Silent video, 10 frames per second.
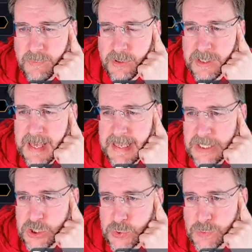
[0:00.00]
What you can
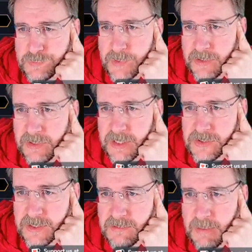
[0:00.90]
do is you can
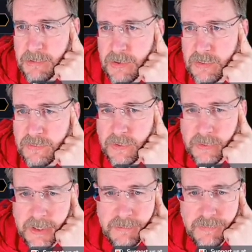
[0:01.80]
just grab the whole
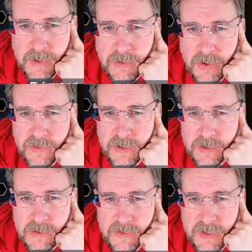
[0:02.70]
folder, toss it
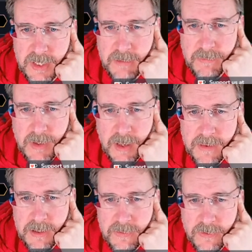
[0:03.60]
across here, and
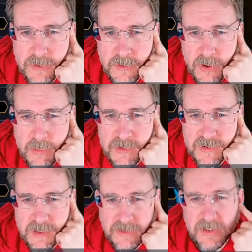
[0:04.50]
then you've got the common skills.